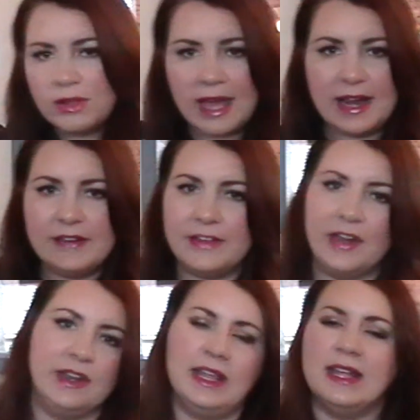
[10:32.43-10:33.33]
glad I
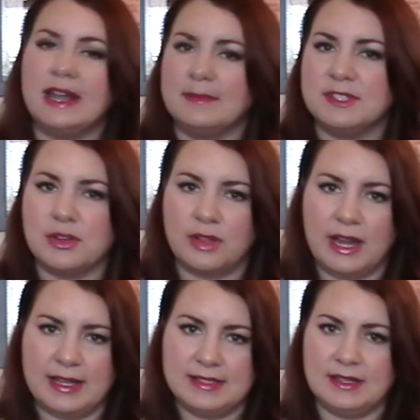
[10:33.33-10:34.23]
found it, and I'm so glad
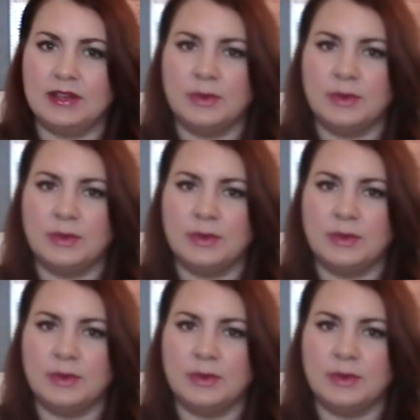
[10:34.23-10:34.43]
I stuck